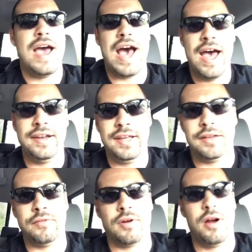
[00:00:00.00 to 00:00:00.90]
I
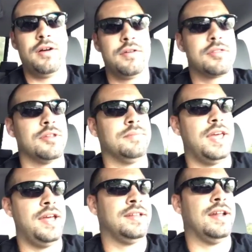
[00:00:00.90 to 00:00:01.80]
did wrong, some
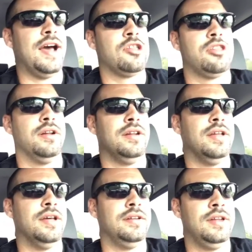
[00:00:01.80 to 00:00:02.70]
things that I should have
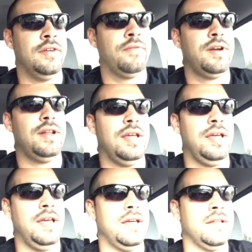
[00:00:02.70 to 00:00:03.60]
done different,
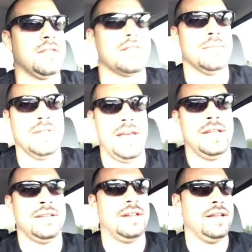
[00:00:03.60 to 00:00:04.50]
and some
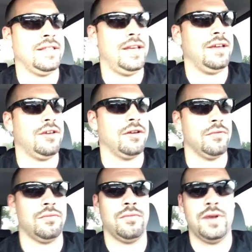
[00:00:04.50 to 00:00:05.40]
things that I think could have
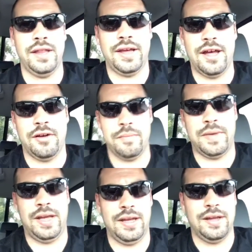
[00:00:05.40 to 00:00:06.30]
really helped
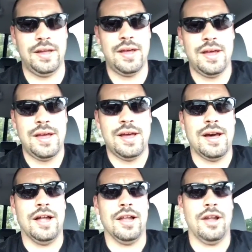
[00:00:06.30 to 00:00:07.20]
me
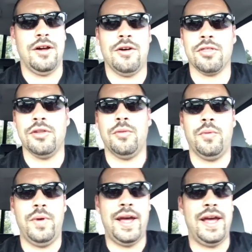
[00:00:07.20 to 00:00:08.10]
along the
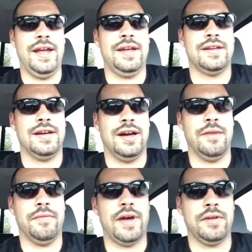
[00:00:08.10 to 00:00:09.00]
way if
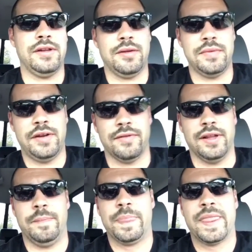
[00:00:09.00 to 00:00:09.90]
I would have done them
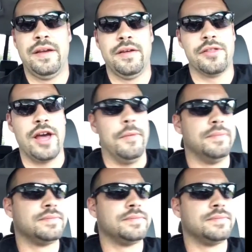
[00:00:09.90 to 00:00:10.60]
differently. So,